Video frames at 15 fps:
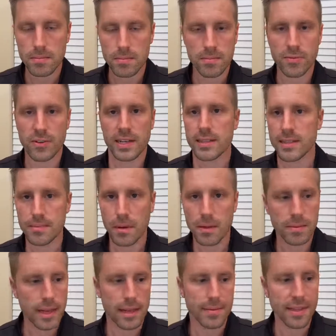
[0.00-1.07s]
forget the $1,000,
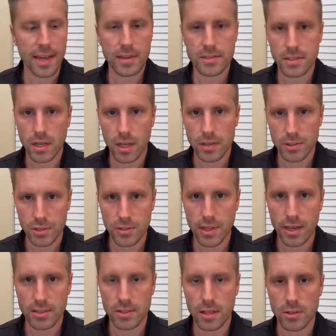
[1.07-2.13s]

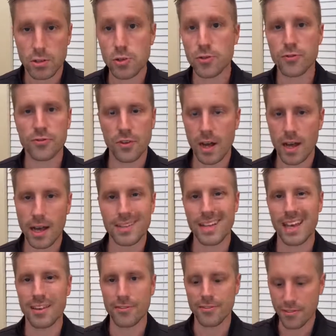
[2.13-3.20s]
$2,000 to find
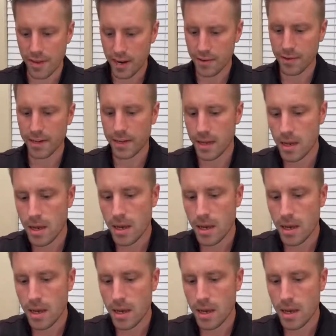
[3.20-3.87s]
a good